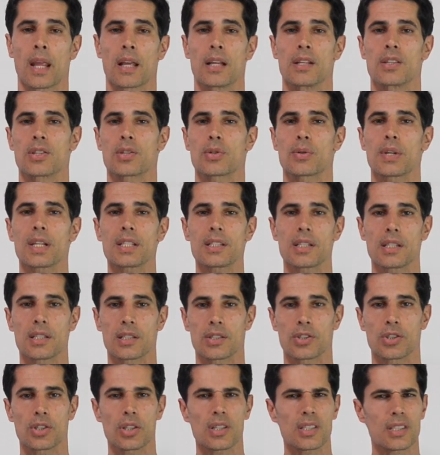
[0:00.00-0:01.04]
And stress
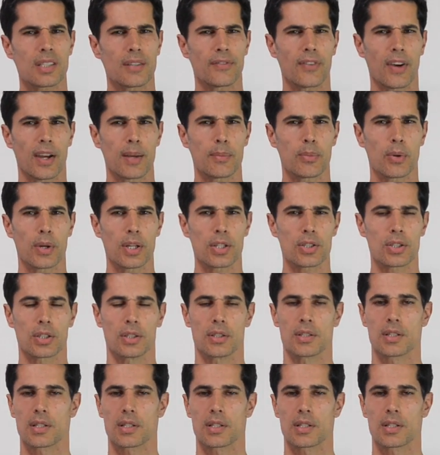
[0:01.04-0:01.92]
is just a vibration.